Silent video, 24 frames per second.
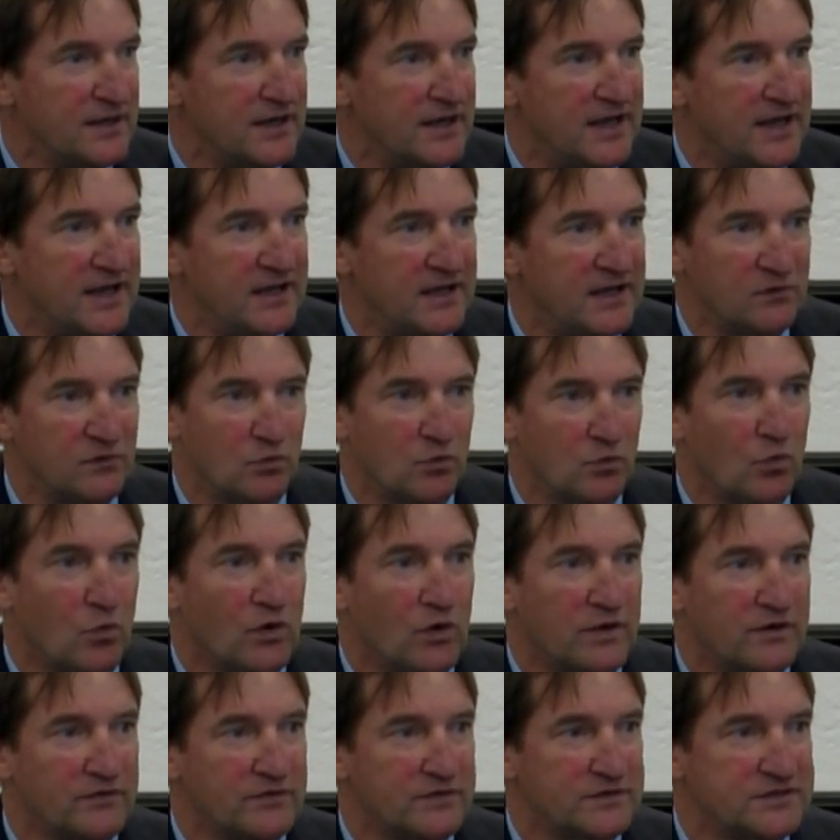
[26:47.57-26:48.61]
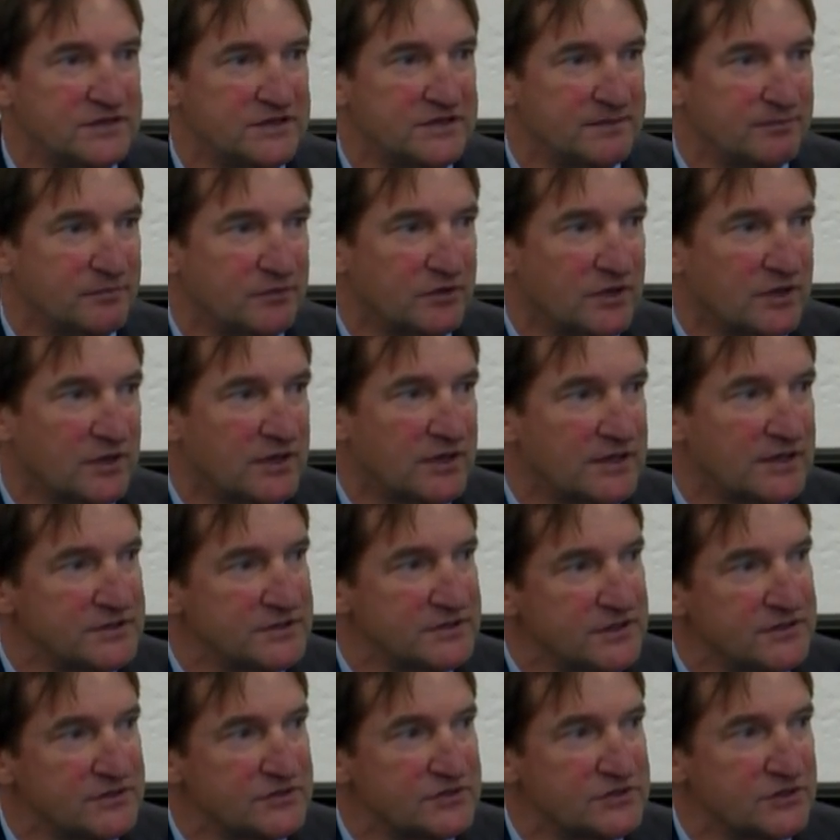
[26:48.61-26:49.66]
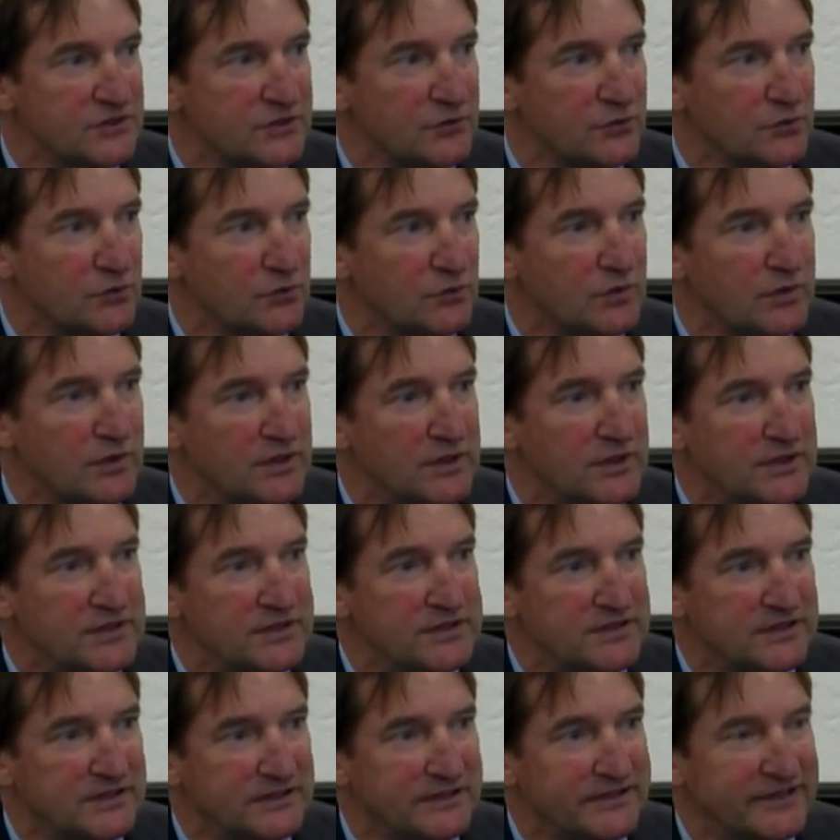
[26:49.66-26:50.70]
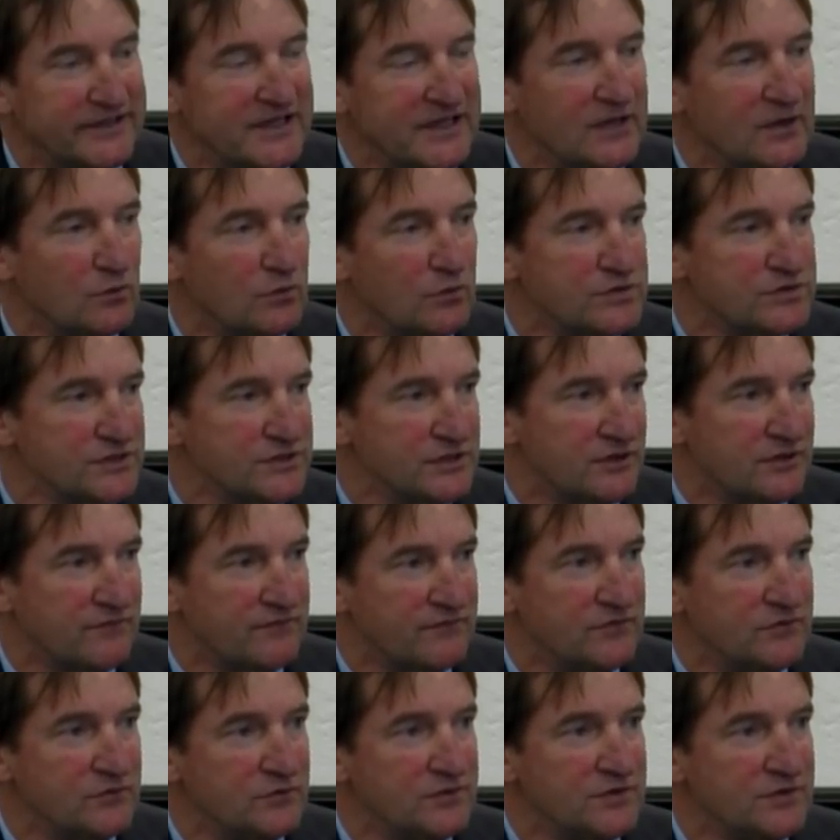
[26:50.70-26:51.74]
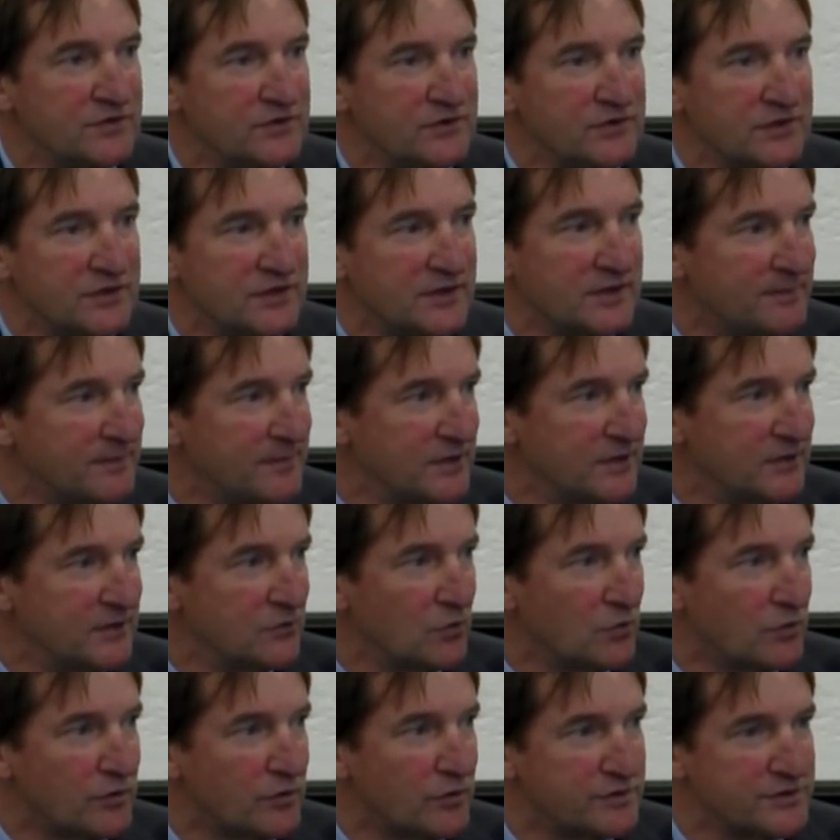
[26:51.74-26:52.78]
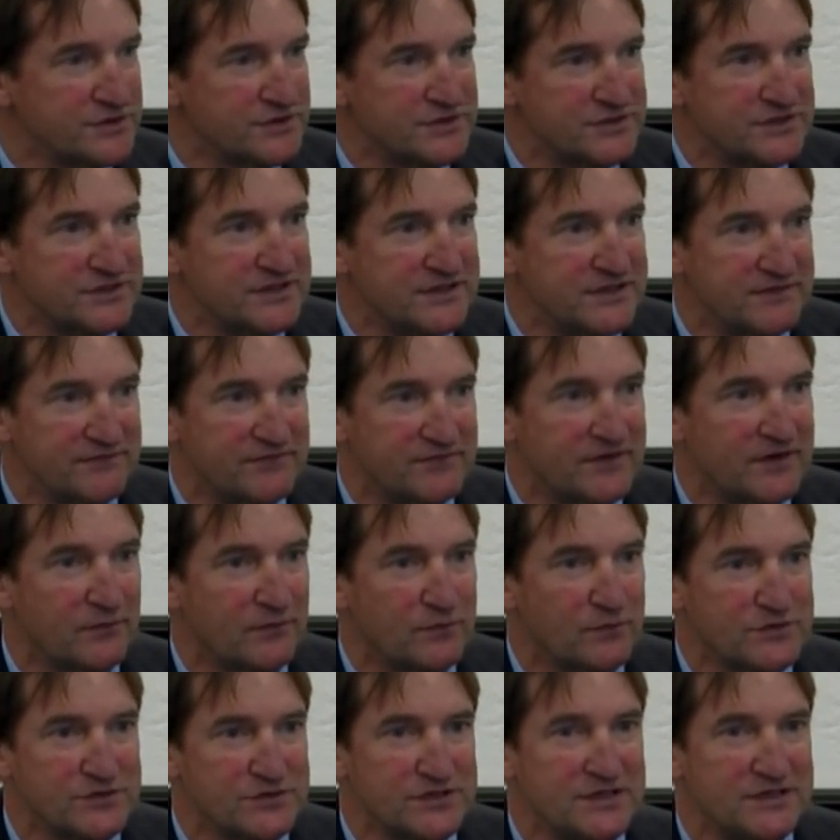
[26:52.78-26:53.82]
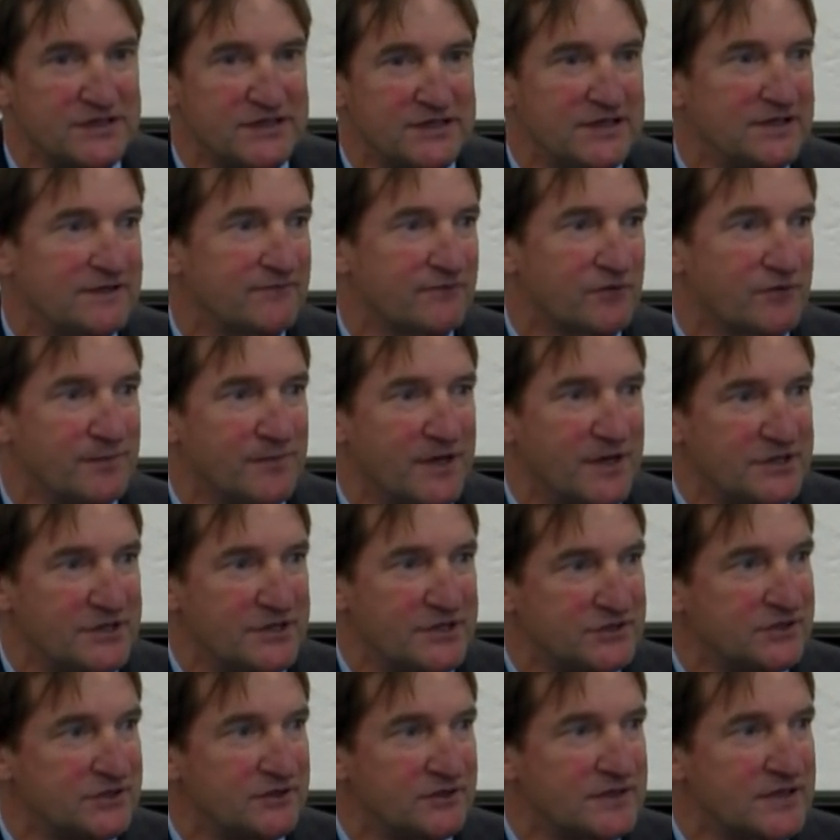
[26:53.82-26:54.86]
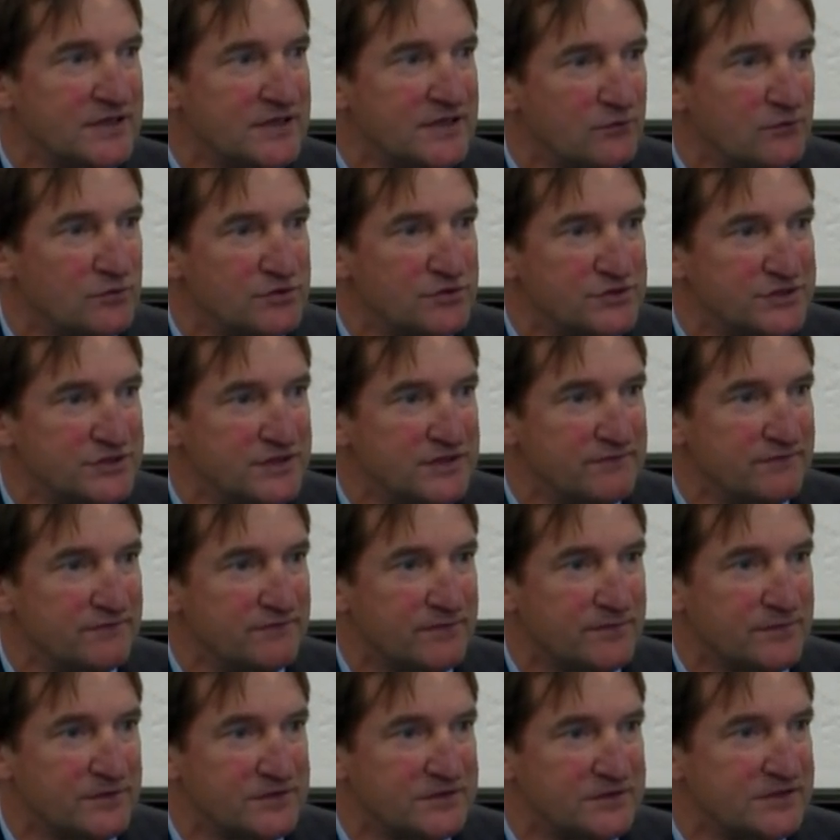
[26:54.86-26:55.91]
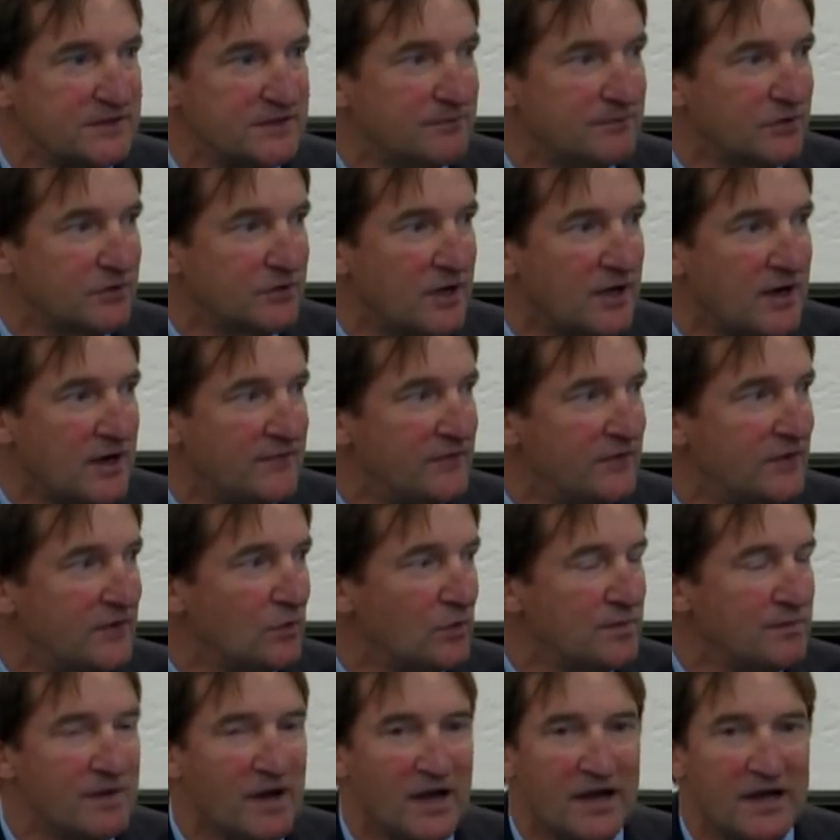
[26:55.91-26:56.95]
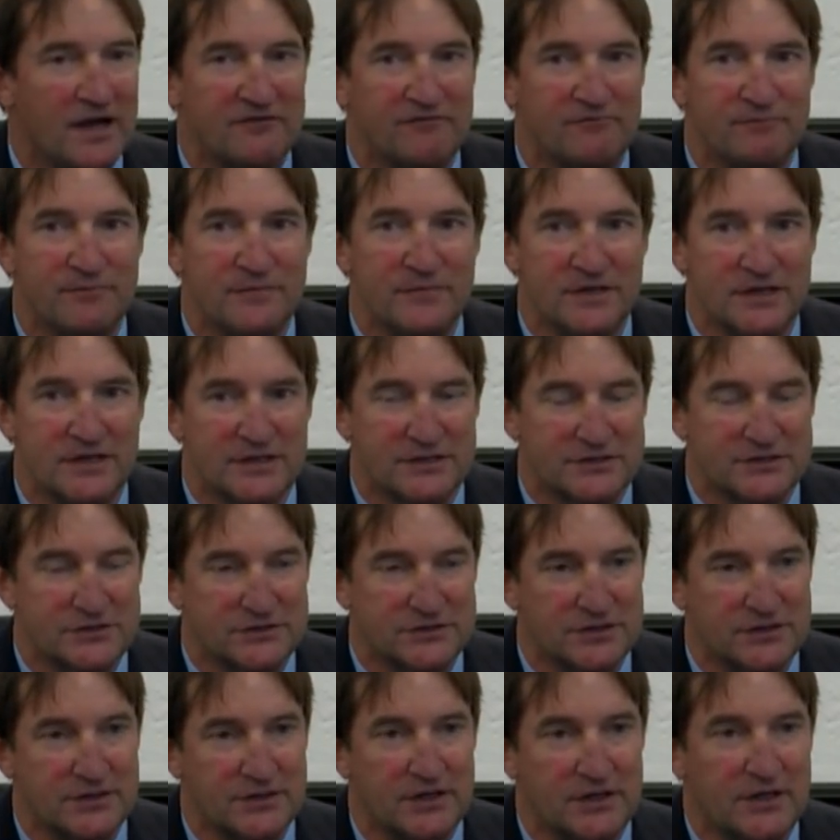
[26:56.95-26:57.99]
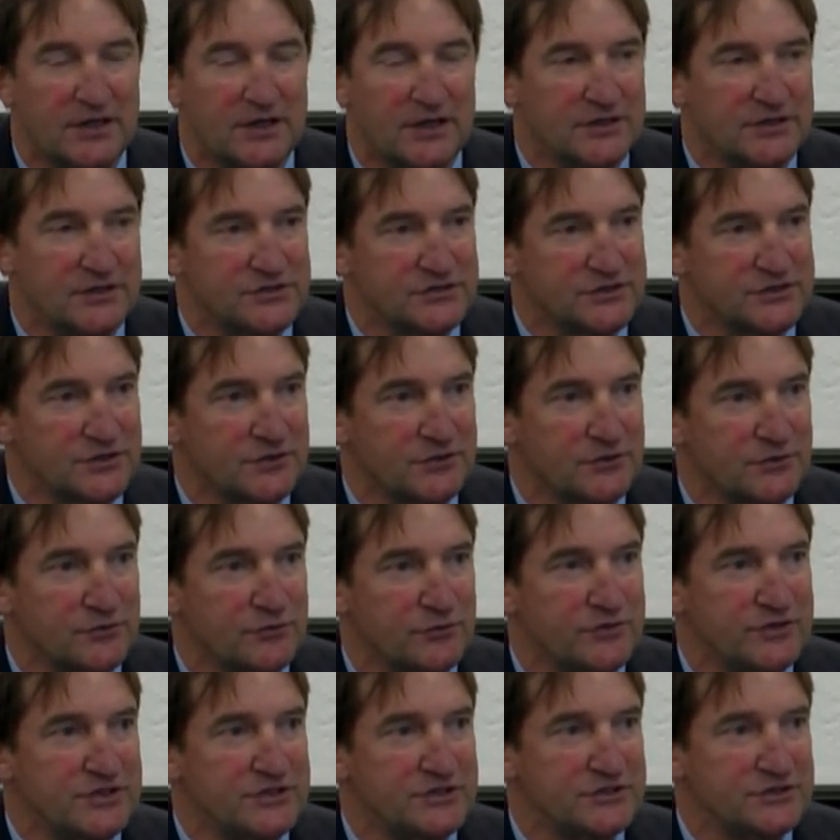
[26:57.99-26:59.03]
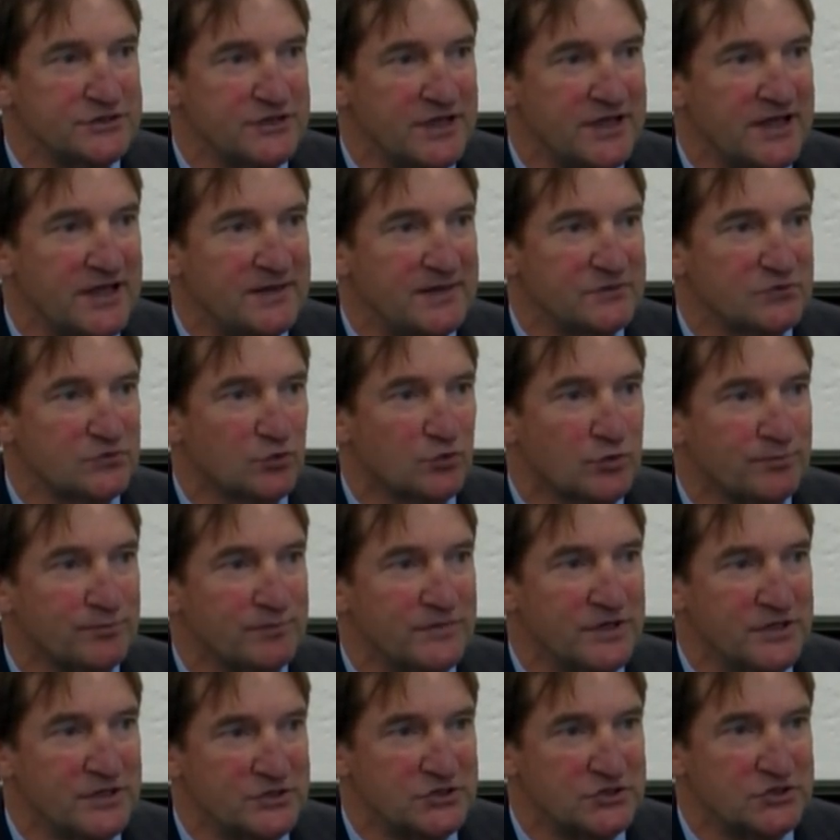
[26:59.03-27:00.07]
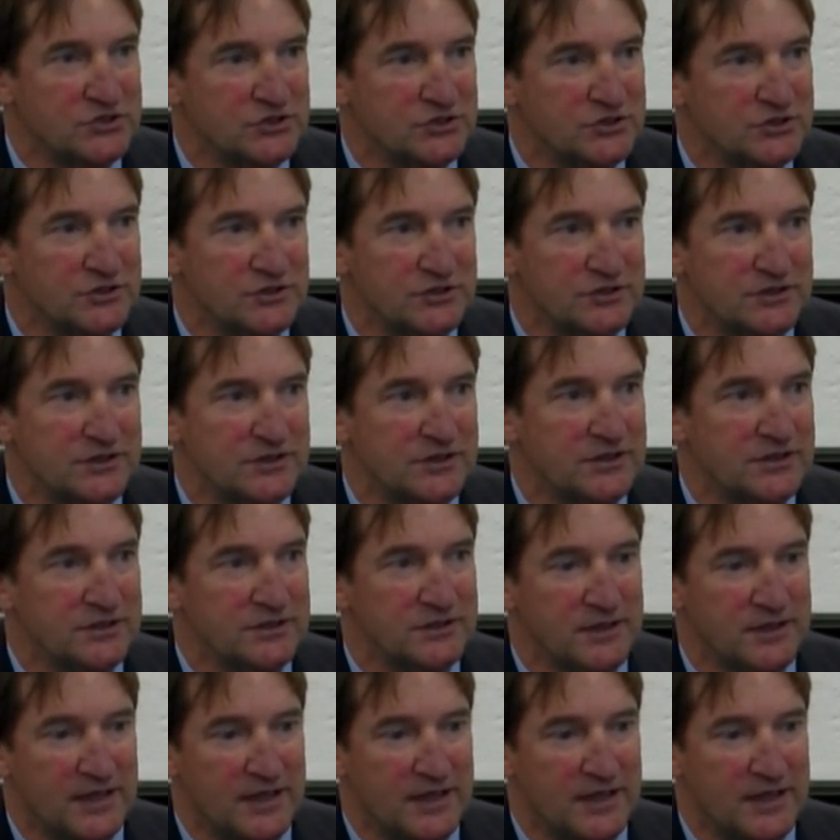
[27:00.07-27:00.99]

and one of the tip lines. And so Leah was interviewing them in order to see if there was any information that they had received from the tip line that we might have missed. So these names were mentioned in